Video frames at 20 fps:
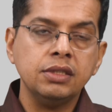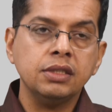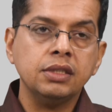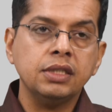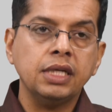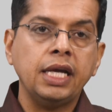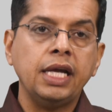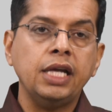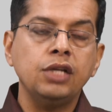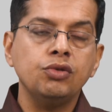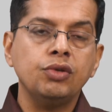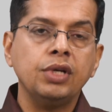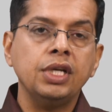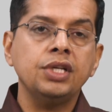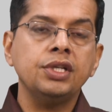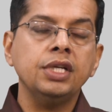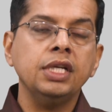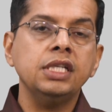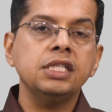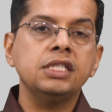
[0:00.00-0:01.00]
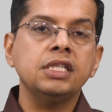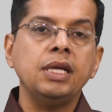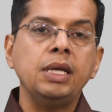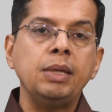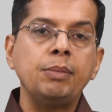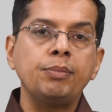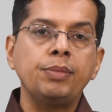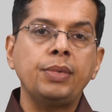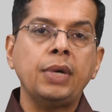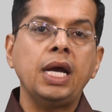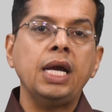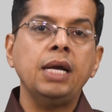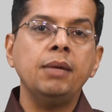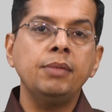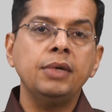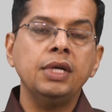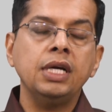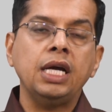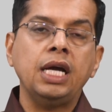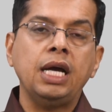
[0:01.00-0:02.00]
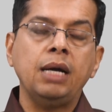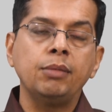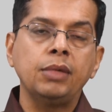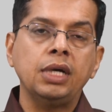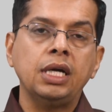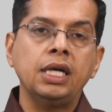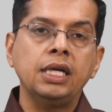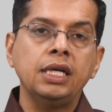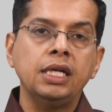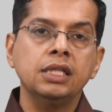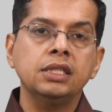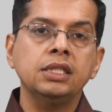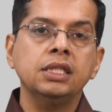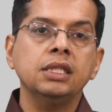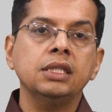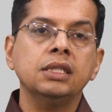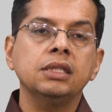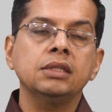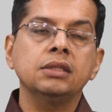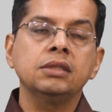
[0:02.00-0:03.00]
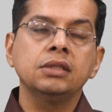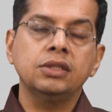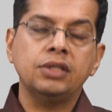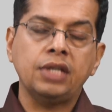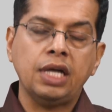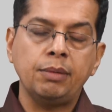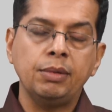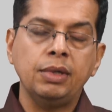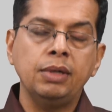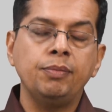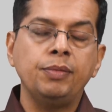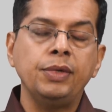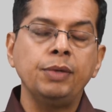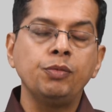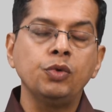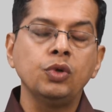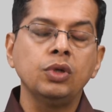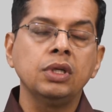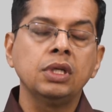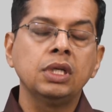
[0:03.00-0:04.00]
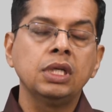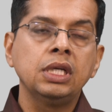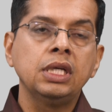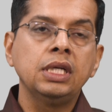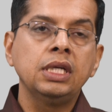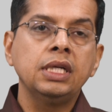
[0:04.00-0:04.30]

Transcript: Once the education is imbibed under the tribal people,